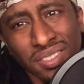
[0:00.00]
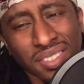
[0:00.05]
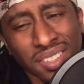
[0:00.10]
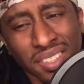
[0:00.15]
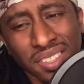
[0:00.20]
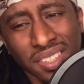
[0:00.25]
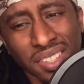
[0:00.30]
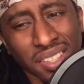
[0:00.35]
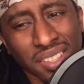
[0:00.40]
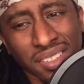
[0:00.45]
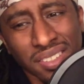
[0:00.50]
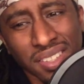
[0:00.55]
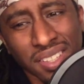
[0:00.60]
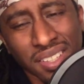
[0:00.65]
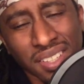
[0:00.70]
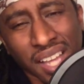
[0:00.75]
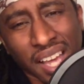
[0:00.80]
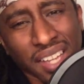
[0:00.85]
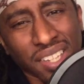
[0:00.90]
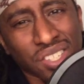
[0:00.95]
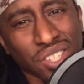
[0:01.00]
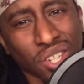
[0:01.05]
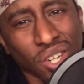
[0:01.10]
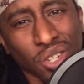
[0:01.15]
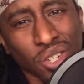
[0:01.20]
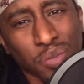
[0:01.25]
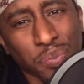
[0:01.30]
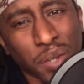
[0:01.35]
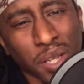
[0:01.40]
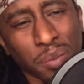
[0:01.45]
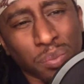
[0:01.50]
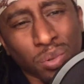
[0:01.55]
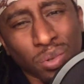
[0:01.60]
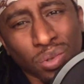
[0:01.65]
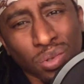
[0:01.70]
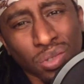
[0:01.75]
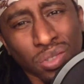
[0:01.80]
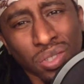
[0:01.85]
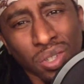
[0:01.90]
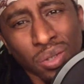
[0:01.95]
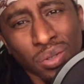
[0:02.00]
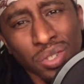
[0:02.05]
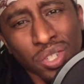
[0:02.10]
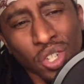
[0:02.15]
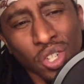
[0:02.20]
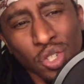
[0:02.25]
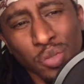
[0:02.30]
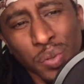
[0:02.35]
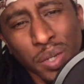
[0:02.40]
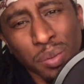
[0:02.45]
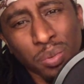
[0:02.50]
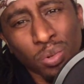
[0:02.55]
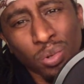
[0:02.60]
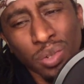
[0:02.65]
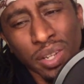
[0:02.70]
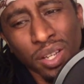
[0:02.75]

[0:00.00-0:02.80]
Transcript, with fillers: He, he, like church people, you know, church people,